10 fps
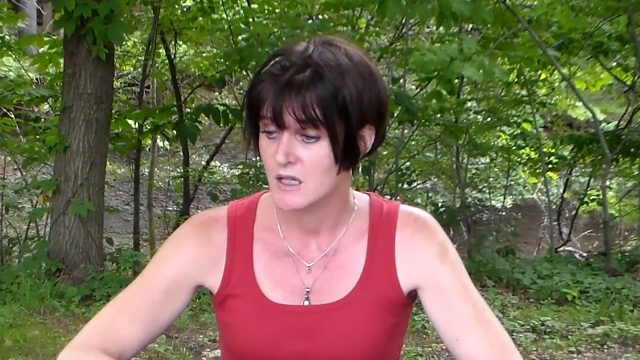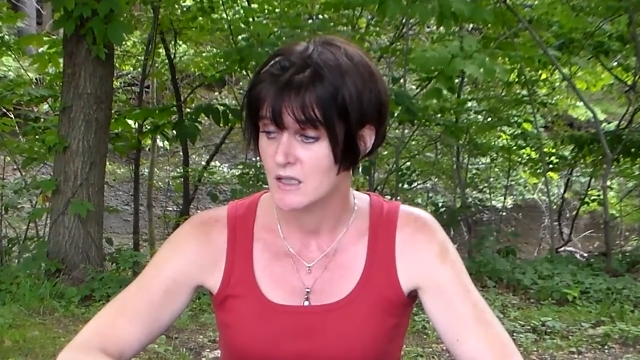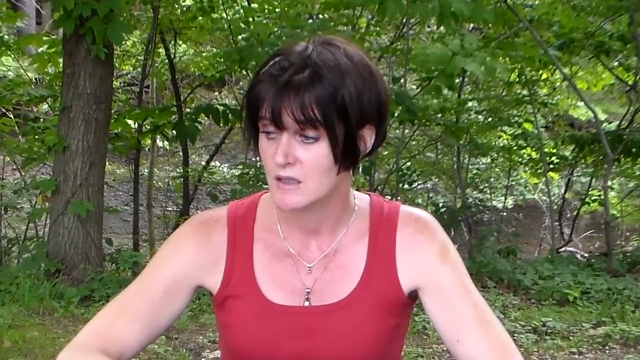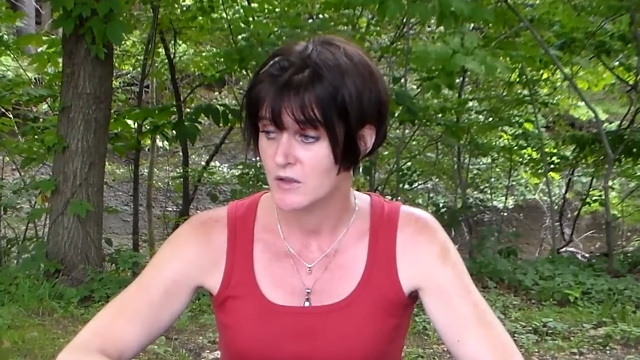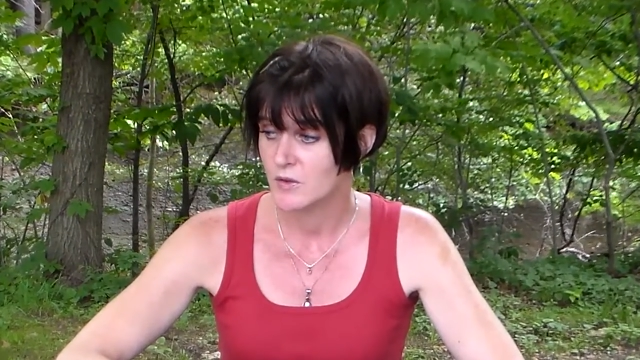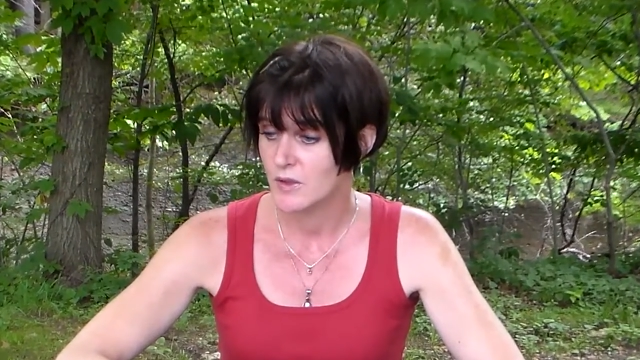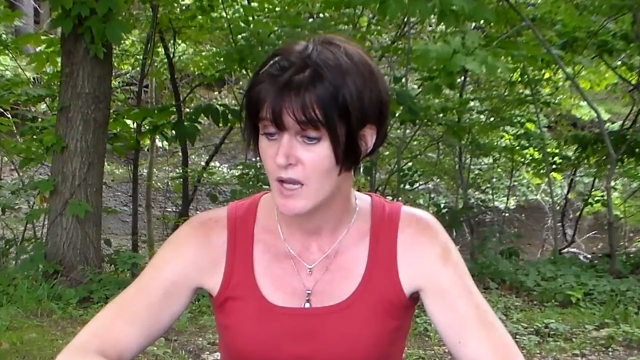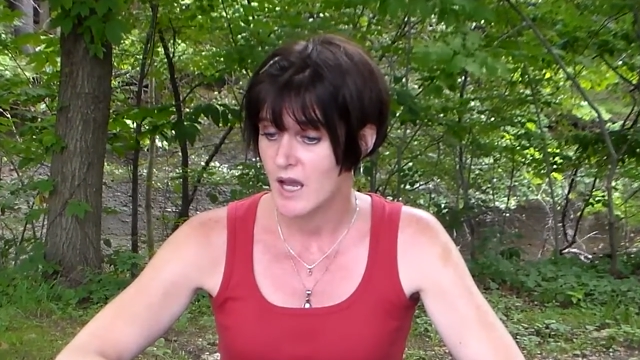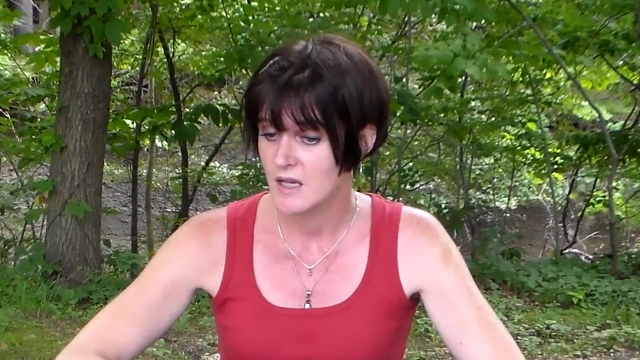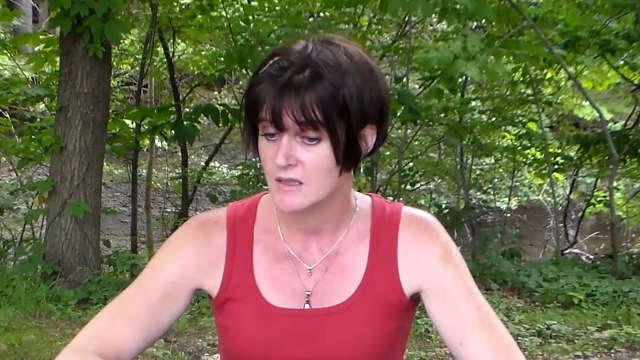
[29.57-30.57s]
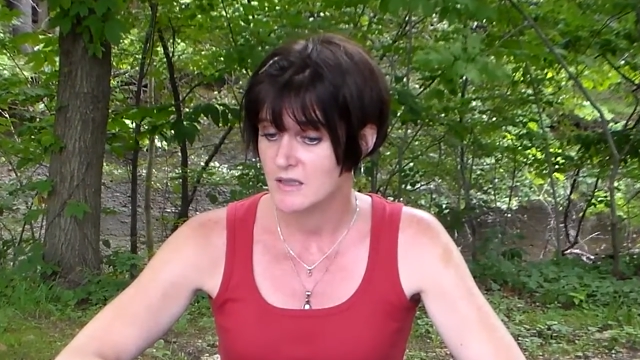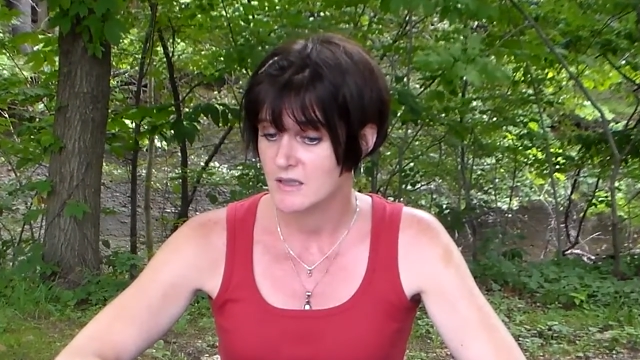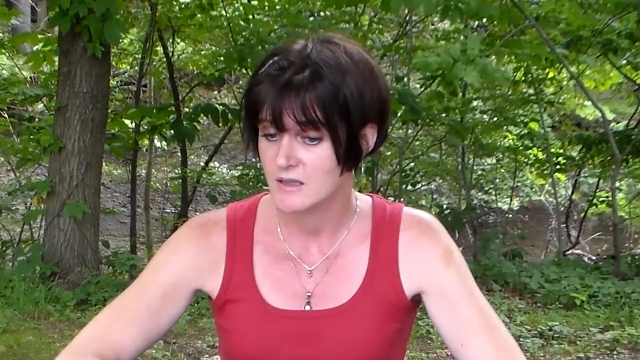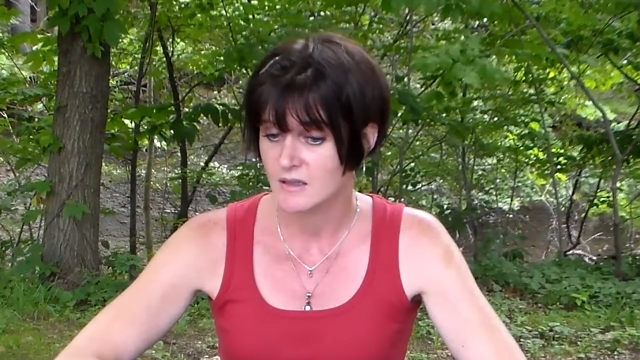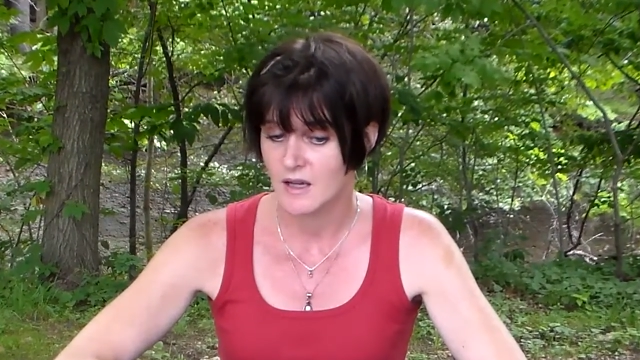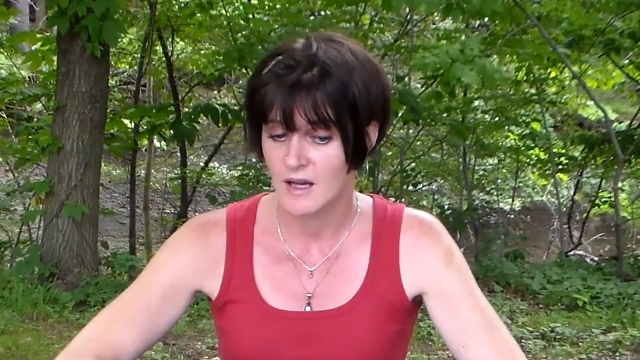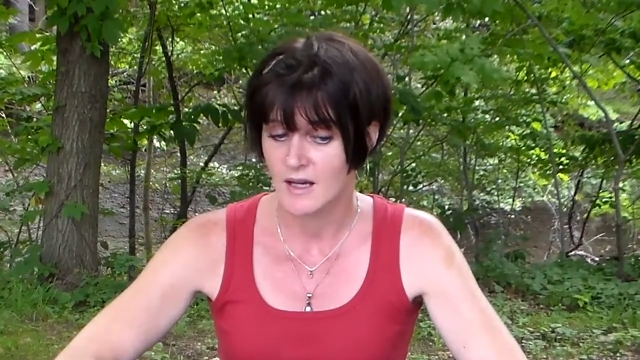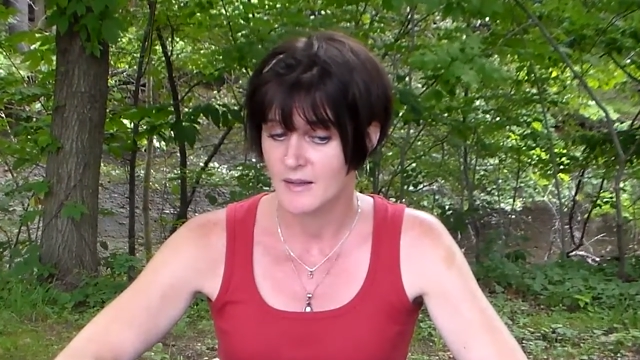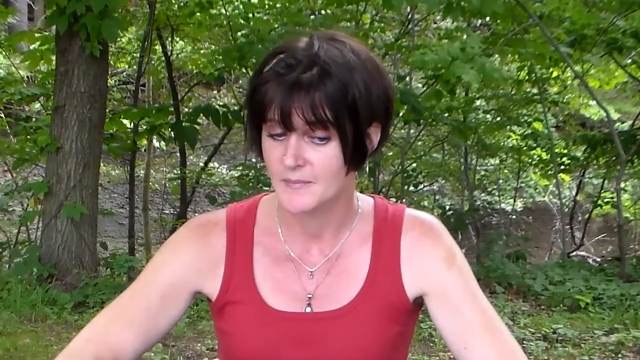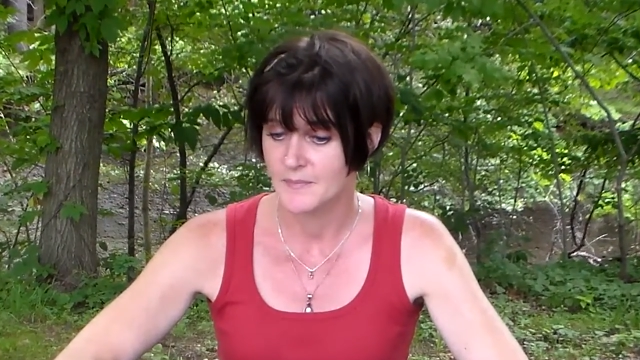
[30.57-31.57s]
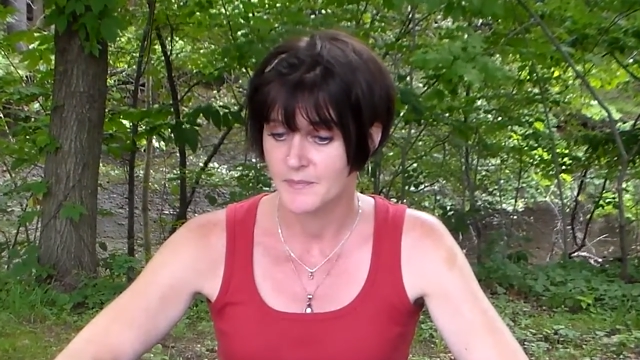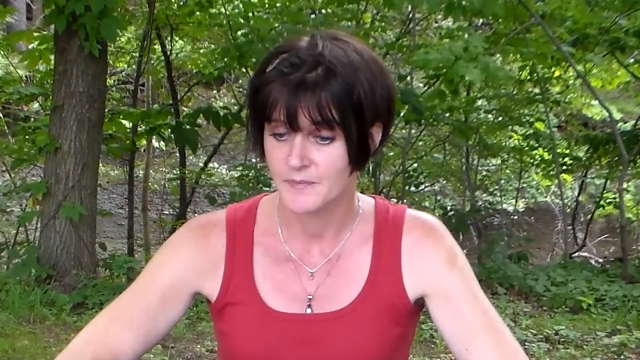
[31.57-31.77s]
it creates a